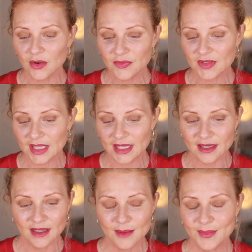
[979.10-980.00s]

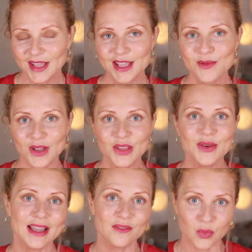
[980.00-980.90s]
hopefully making what you
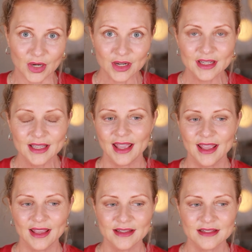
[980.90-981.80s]
have work.
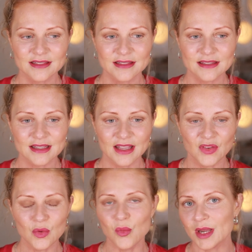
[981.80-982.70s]
And
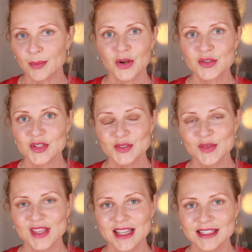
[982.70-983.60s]
if you want to purchase new
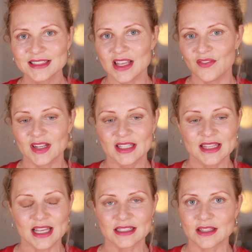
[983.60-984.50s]
things, definitely
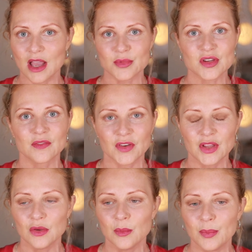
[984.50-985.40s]
that's an option for
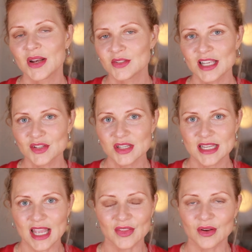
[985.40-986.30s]
you. But our session
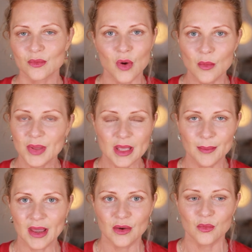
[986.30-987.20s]
together won't be
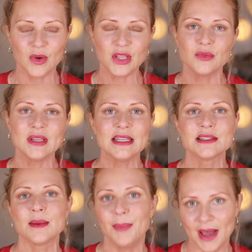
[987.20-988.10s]
about what you need
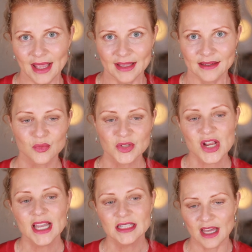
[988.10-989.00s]
to buy, which
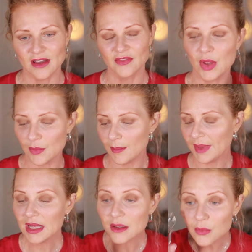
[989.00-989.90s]
I love. We will
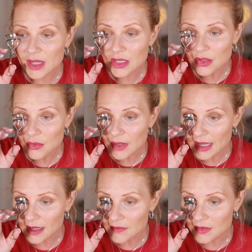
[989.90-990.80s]
make what you
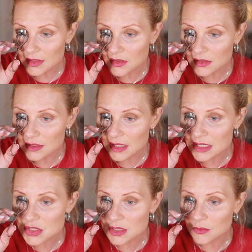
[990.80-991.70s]
have in your
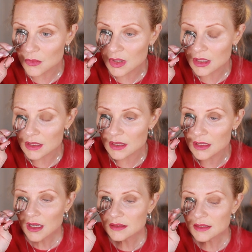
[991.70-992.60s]
collection work.
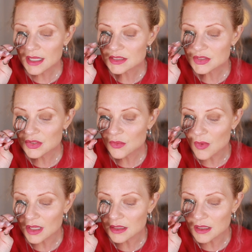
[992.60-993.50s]
Unless you
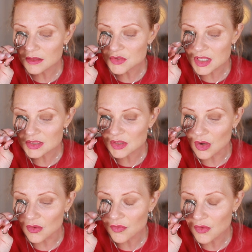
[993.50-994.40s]
want to just
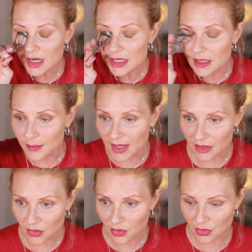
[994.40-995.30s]
go for it and buy a
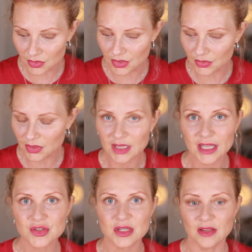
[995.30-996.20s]
whole new
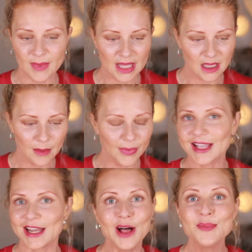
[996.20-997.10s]
collection of makeup, I
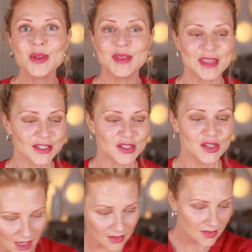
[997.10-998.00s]
can help you with that
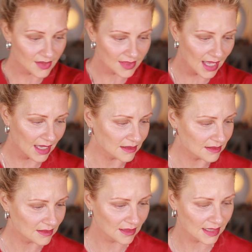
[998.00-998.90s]
too. Other than
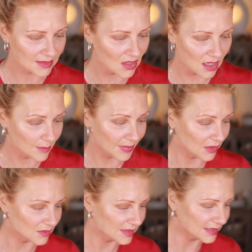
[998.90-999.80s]
that, it's not about